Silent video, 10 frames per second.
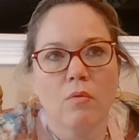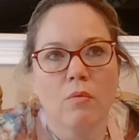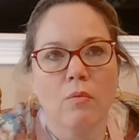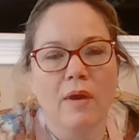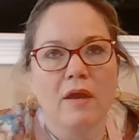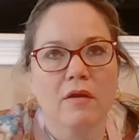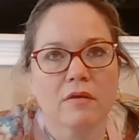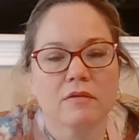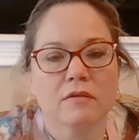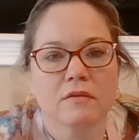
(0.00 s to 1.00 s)

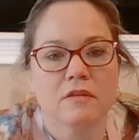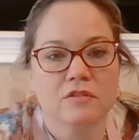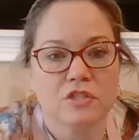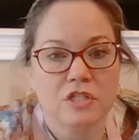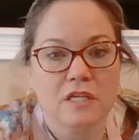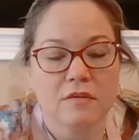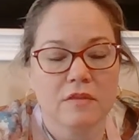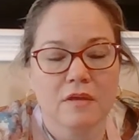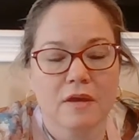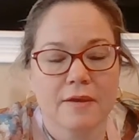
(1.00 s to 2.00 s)
where
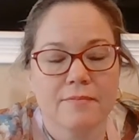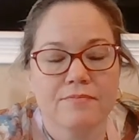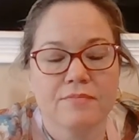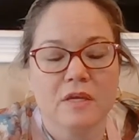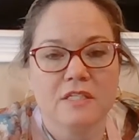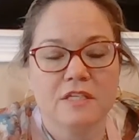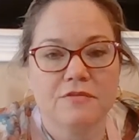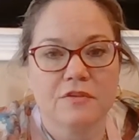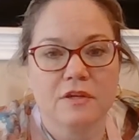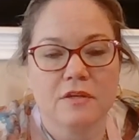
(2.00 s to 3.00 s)
the
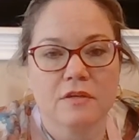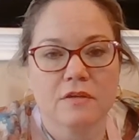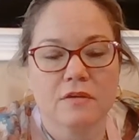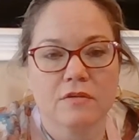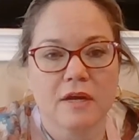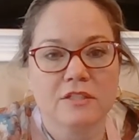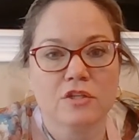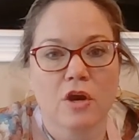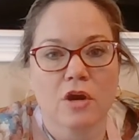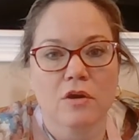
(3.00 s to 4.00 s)
different
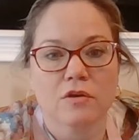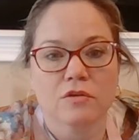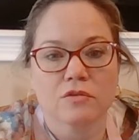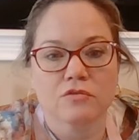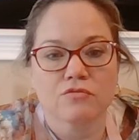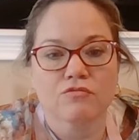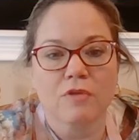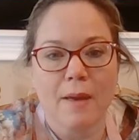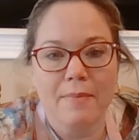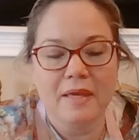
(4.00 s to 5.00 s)
crusts are
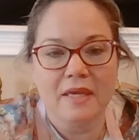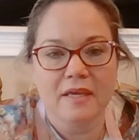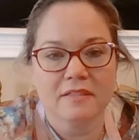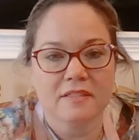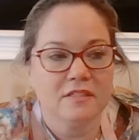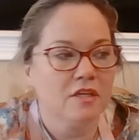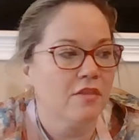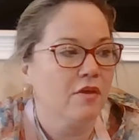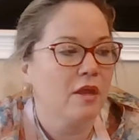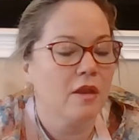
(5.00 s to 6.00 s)
rubbing against each
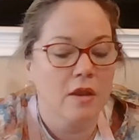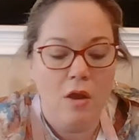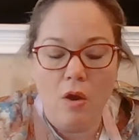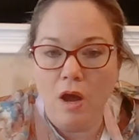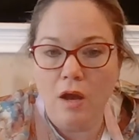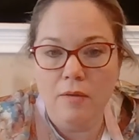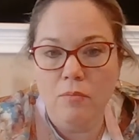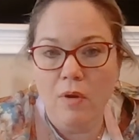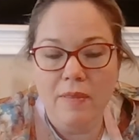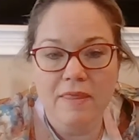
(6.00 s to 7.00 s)
other. And
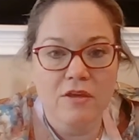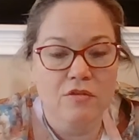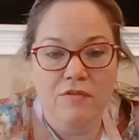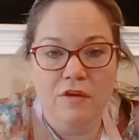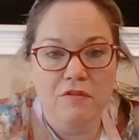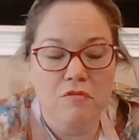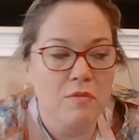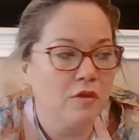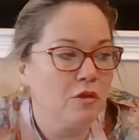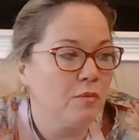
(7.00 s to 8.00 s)
one that you're very
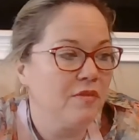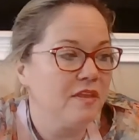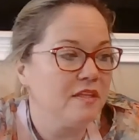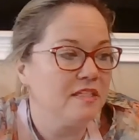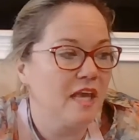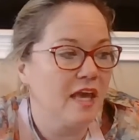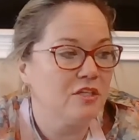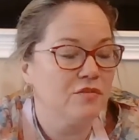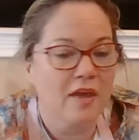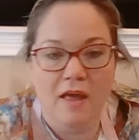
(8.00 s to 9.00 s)
familiar with is the
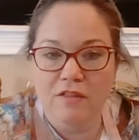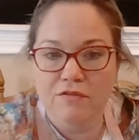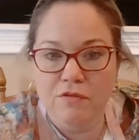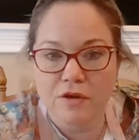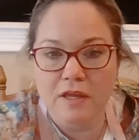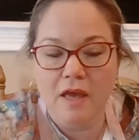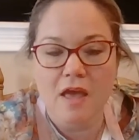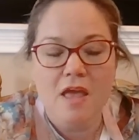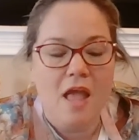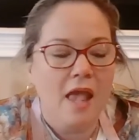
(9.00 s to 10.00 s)
edge of
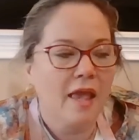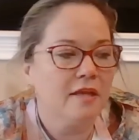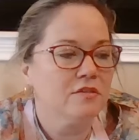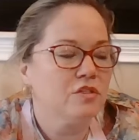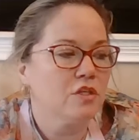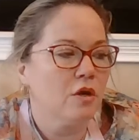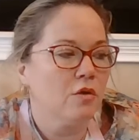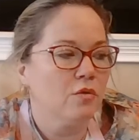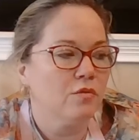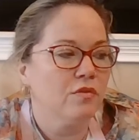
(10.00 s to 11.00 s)
California. And
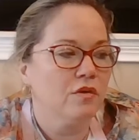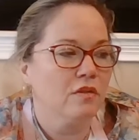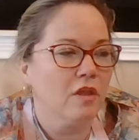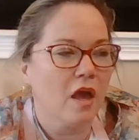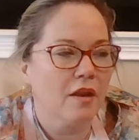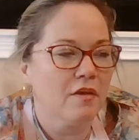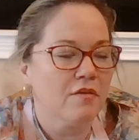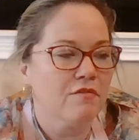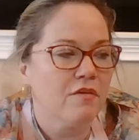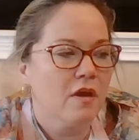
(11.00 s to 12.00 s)
so there are
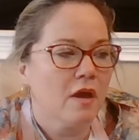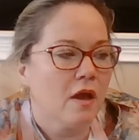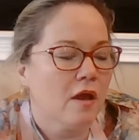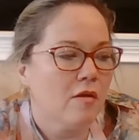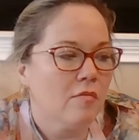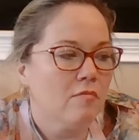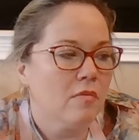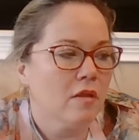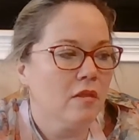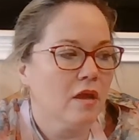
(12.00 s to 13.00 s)

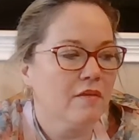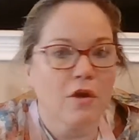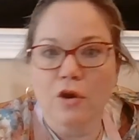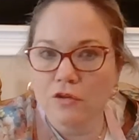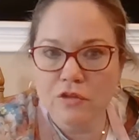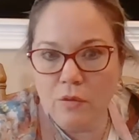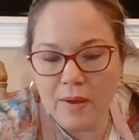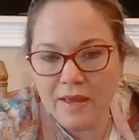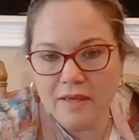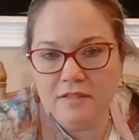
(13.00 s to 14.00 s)
a lot of
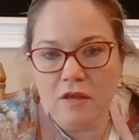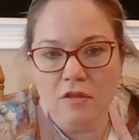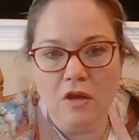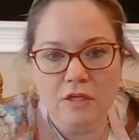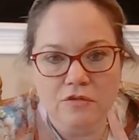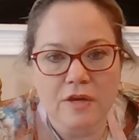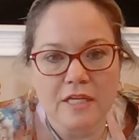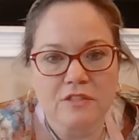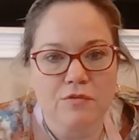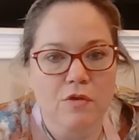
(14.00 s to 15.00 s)
earthquakes along
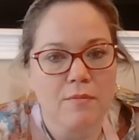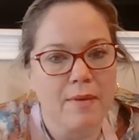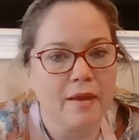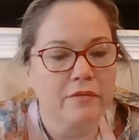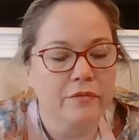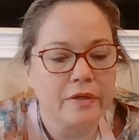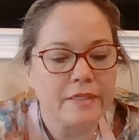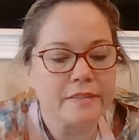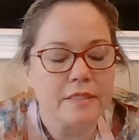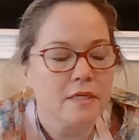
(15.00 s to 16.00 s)
transform
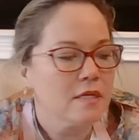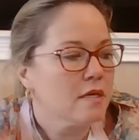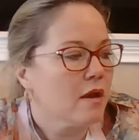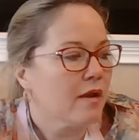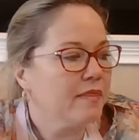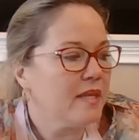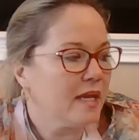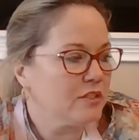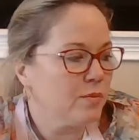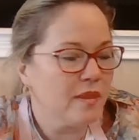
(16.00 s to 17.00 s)
boundaries. All right, the
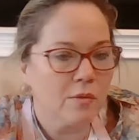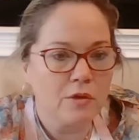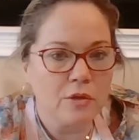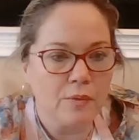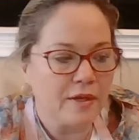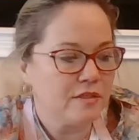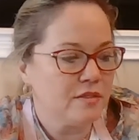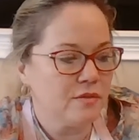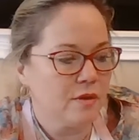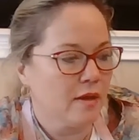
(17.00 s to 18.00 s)
next one that we're going
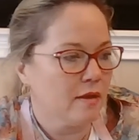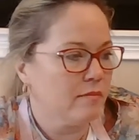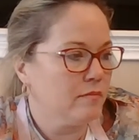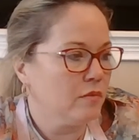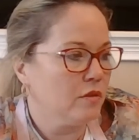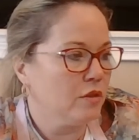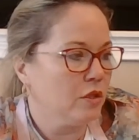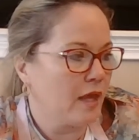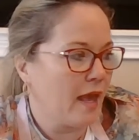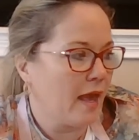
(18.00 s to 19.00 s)
to
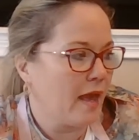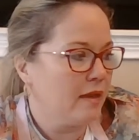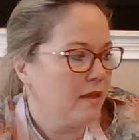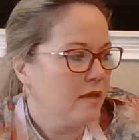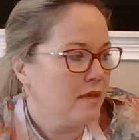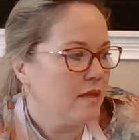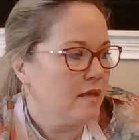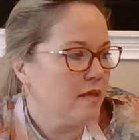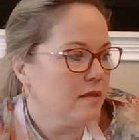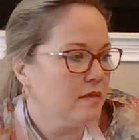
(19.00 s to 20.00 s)
look at
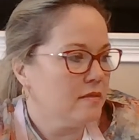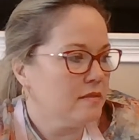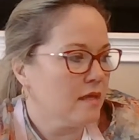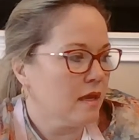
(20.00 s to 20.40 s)
is